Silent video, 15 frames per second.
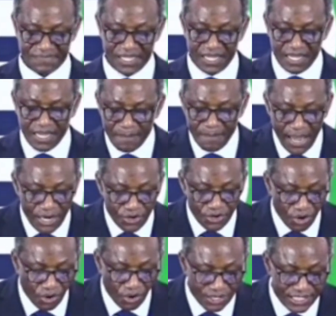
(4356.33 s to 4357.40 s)
Make your
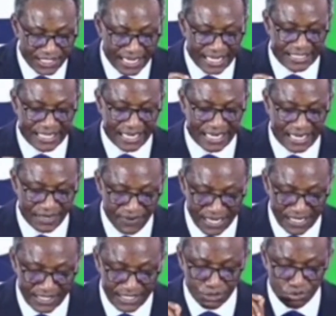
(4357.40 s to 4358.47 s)
concerns and
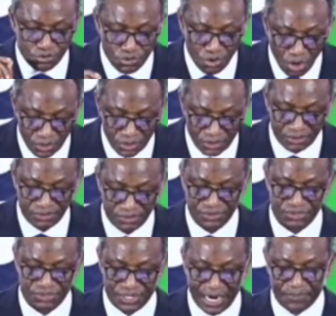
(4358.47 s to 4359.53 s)
grievances known
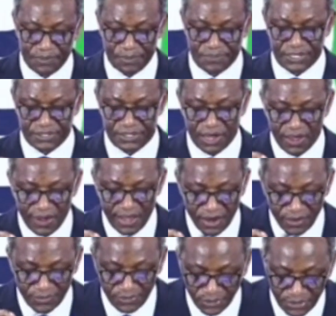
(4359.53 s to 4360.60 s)
to the appropriate
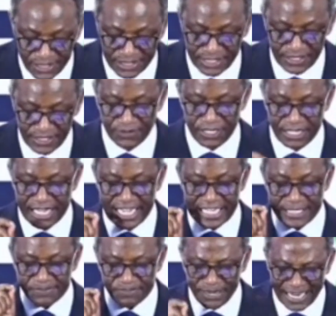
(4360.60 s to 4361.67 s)
authorities for
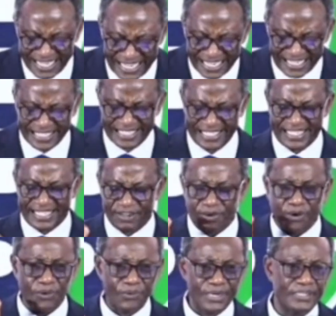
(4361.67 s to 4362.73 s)
explanation
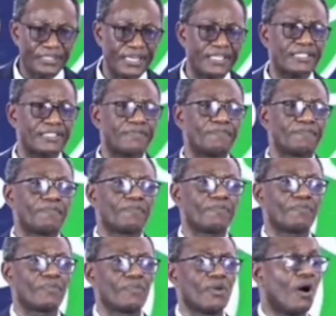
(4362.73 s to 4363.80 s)
or redress.
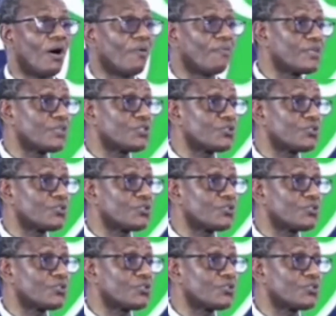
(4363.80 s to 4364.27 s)
On this